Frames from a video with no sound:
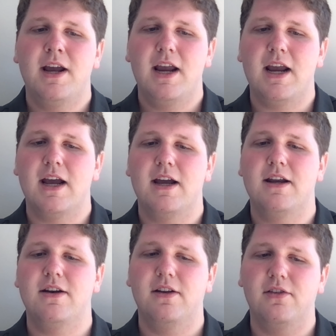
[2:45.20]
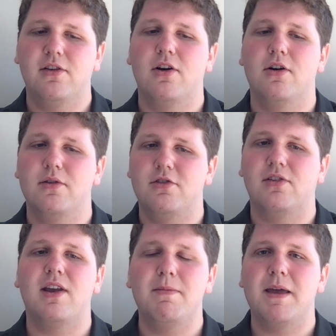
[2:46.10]
And so
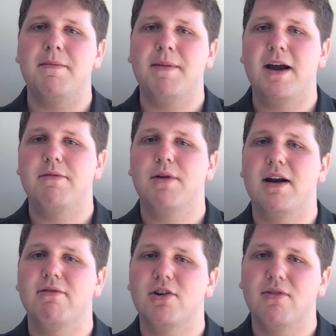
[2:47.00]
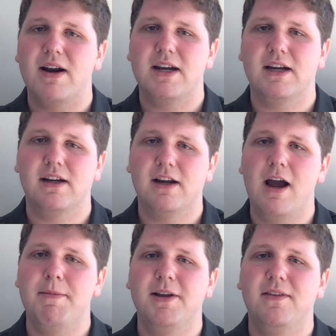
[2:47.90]
just keep that in mind whenever you're writing
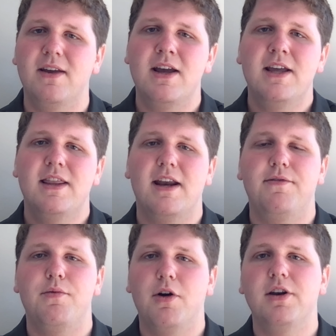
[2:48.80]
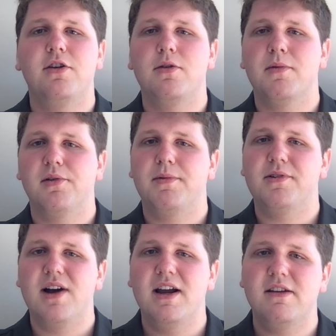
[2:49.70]
comments, that if you want to do multiple
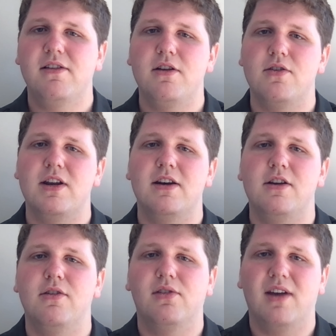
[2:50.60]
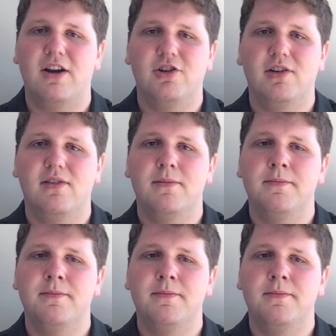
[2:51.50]
lines, you need to use slashes.